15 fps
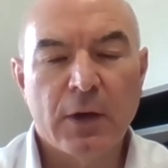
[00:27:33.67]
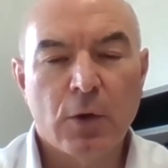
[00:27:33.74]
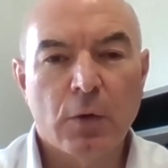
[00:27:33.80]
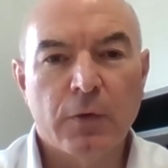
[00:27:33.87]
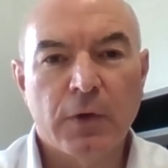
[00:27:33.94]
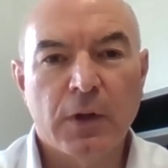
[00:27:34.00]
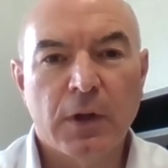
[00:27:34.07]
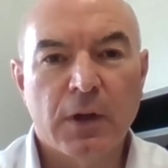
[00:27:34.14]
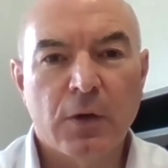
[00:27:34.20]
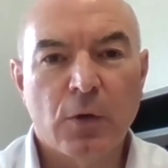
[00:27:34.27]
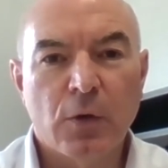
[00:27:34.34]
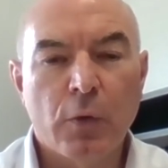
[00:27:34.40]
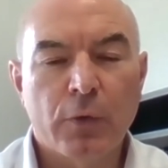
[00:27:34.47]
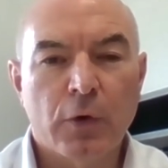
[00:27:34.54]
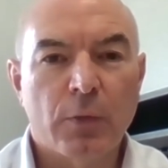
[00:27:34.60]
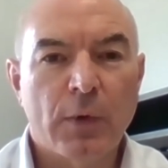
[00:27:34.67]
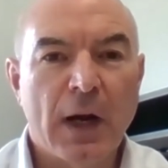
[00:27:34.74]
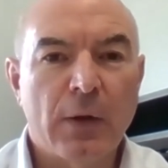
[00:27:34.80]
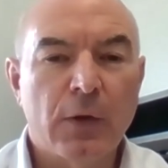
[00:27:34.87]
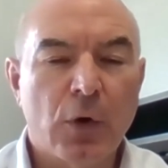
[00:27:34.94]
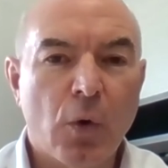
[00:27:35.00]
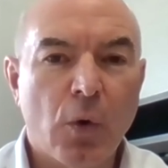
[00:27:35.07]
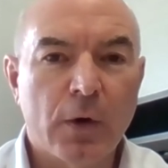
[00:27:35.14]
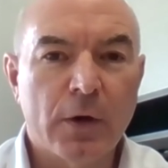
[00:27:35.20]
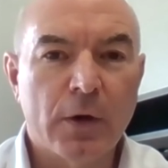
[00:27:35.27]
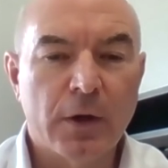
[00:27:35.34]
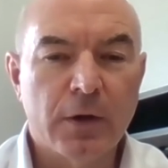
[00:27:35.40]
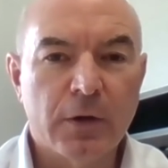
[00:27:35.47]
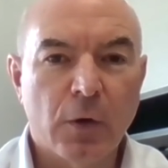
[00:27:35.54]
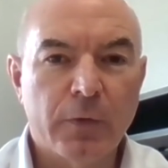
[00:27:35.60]
around the
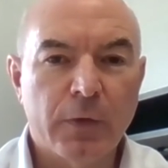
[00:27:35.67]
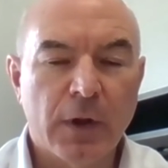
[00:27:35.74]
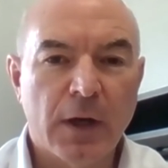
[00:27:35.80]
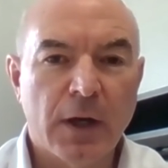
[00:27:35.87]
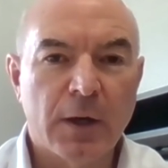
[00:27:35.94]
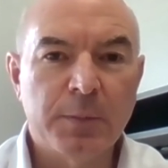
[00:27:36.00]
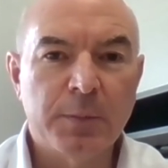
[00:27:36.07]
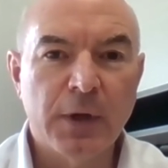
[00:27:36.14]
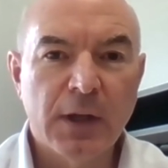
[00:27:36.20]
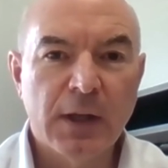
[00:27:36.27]
corner, over the hump,